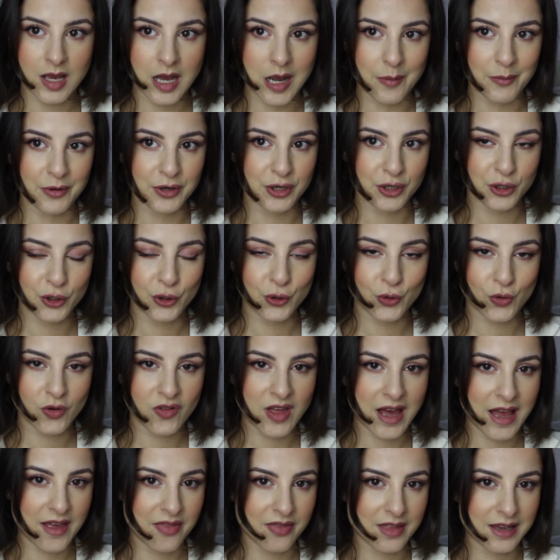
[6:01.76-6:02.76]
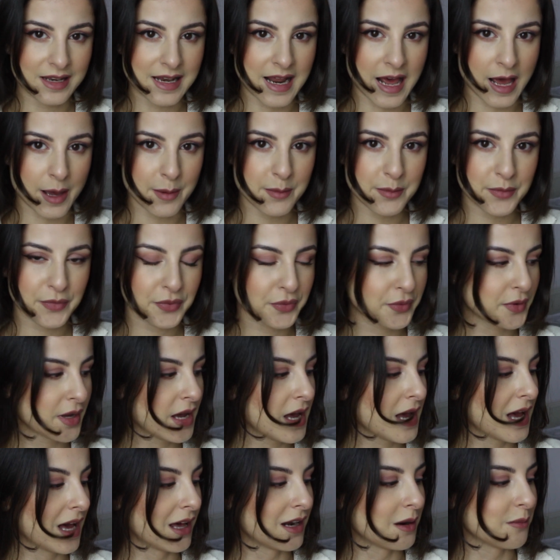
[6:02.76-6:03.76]
I'm going to cure that in the lamp
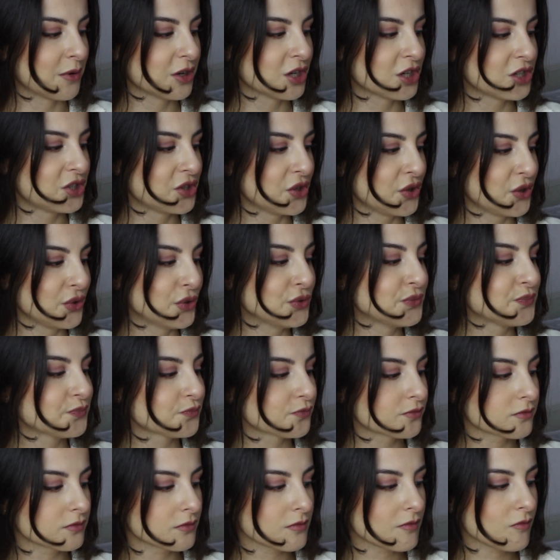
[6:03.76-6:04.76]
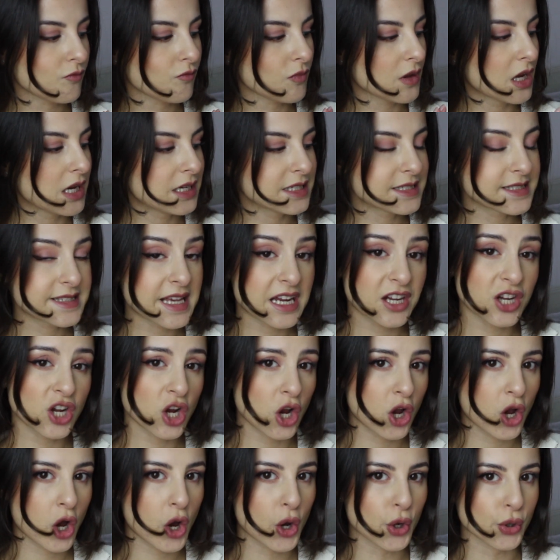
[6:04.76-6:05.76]
and I'm going to do a
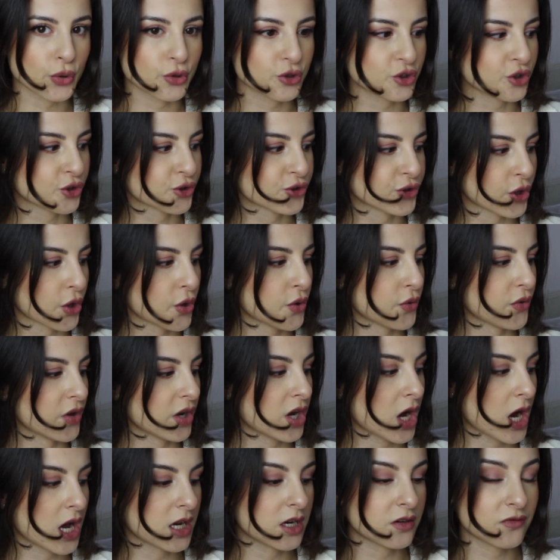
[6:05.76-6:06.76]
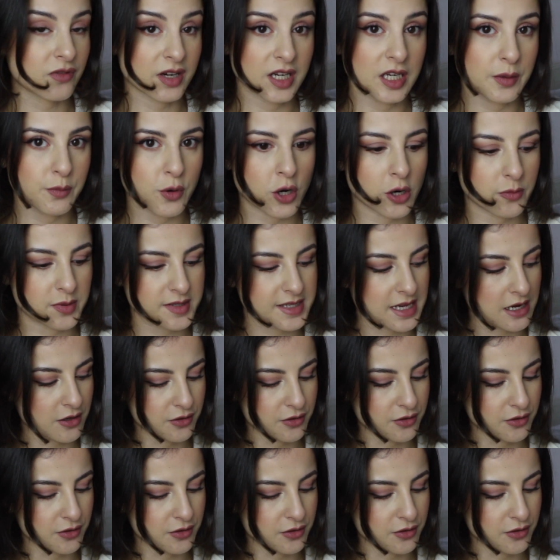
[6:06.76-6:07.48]
second coat just so the colour really pops